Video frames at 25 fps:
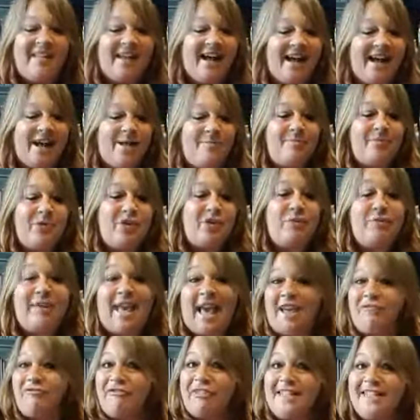Um, you
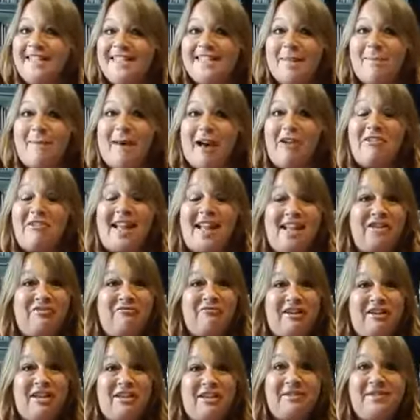can rinse them out and
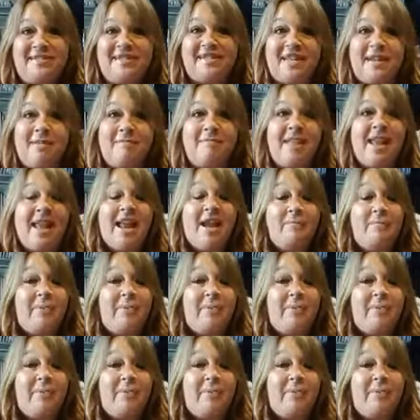reuse them,